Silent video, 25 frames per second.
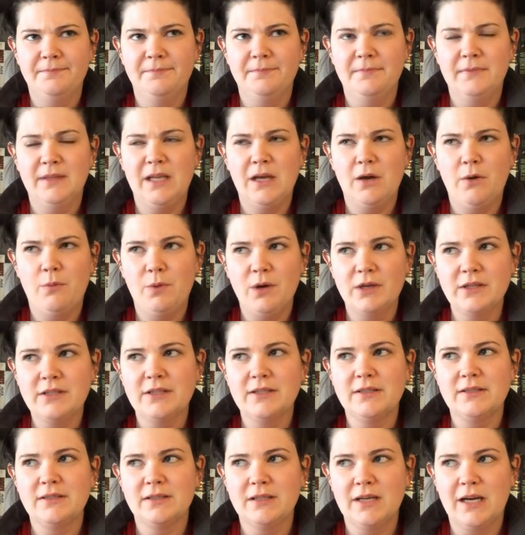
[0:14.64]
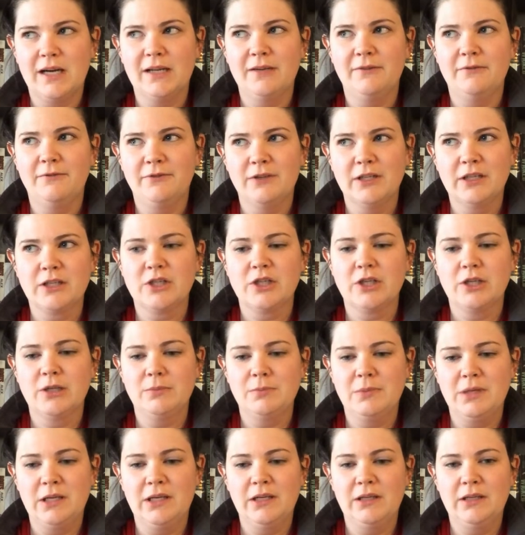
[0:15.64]
Now what does nonfiction
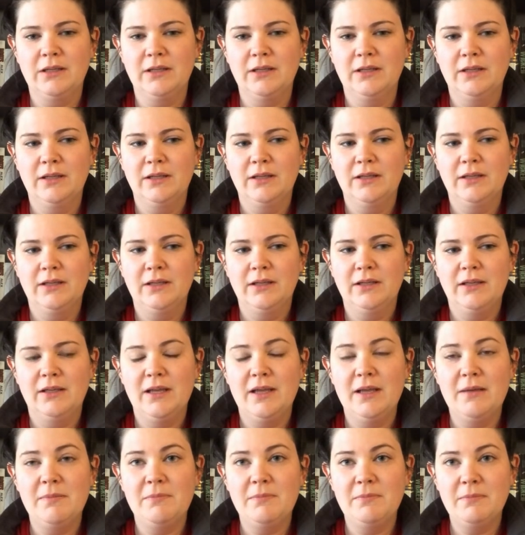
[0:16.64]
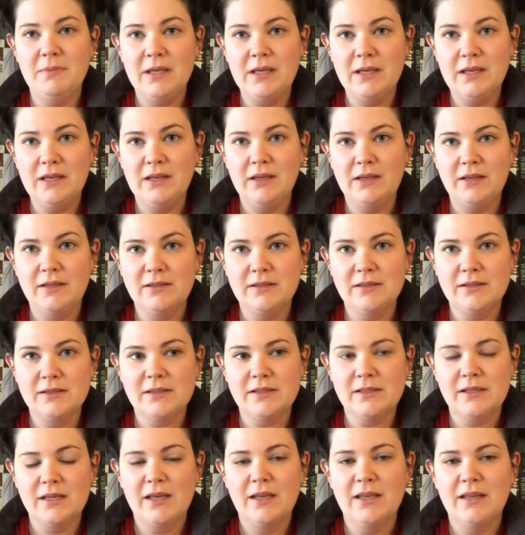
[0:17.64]
mean? It
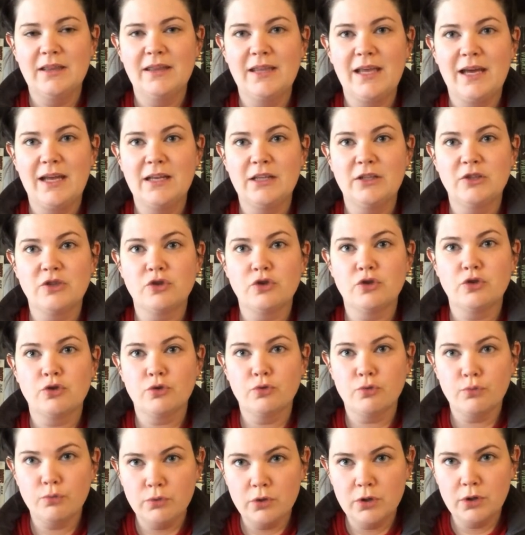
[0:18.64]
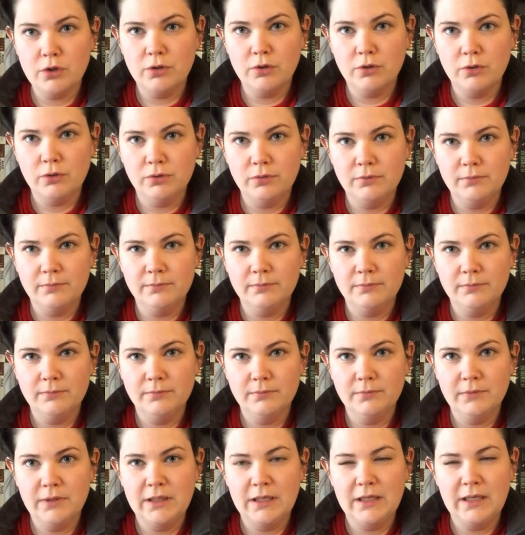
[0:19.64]
means that it's true.
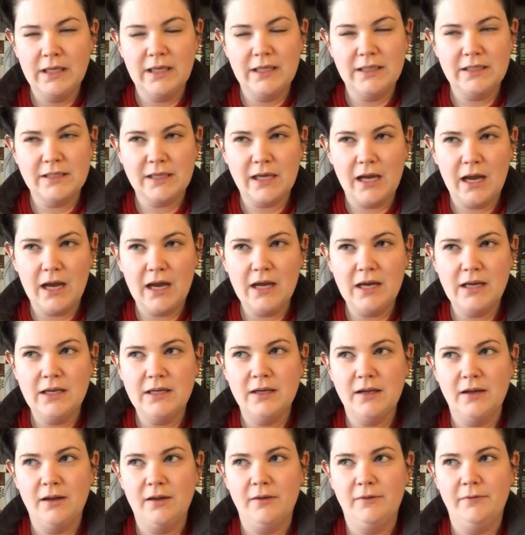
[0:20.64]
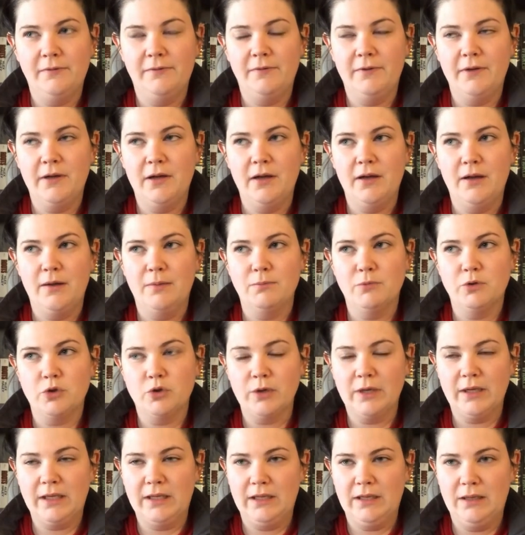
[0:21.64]
It's kind of um,
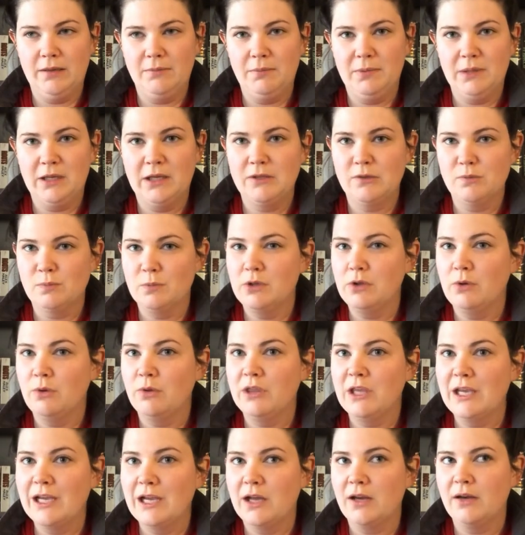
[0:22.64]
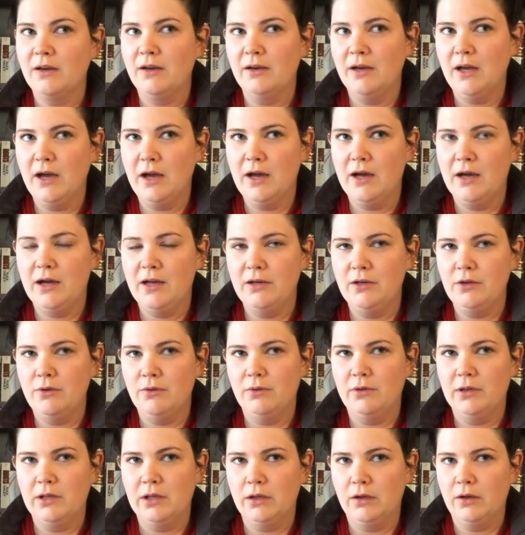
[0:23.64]
tricky because when you think non, you
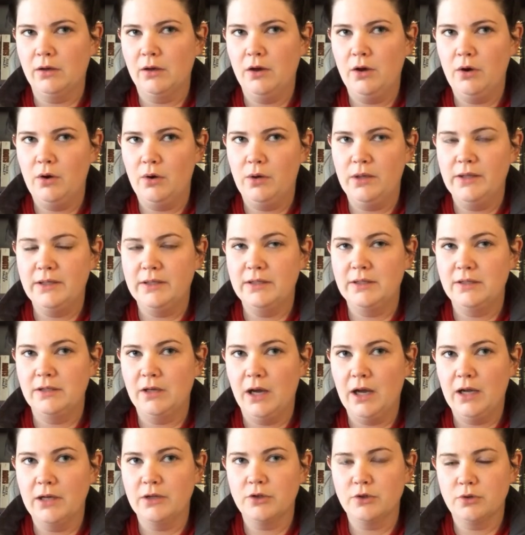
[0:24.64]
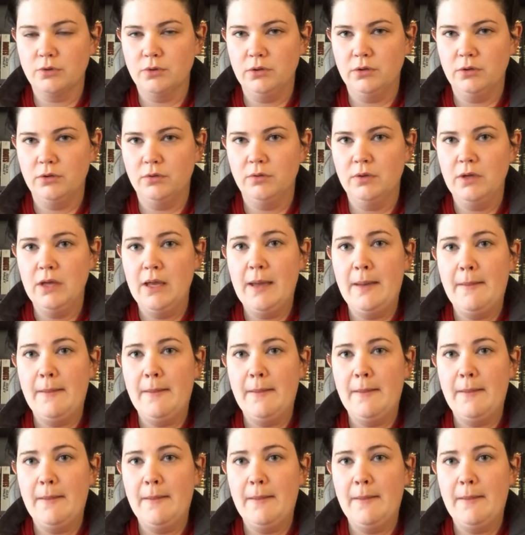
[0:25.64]
think, oh, it's not true.